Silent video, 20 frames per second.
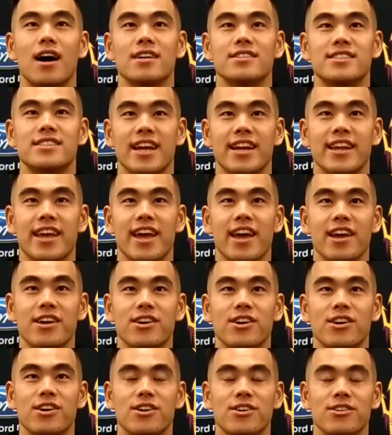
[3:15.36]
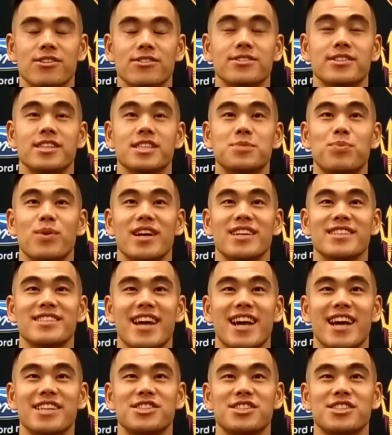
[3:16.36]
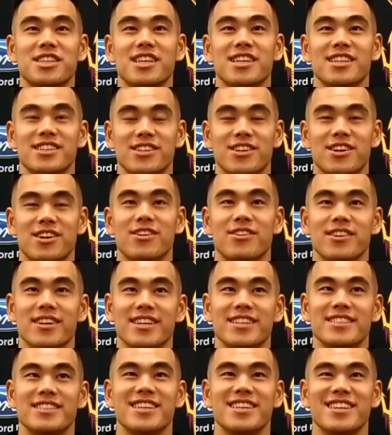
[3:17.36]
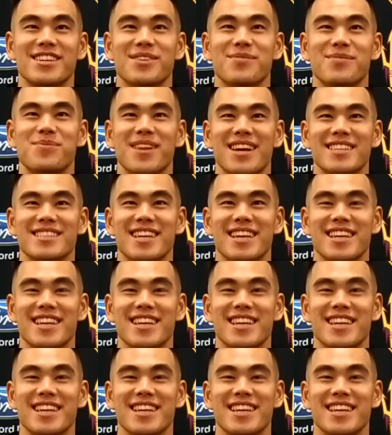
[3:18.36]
San Diego, this place actually, you know, it's a good place.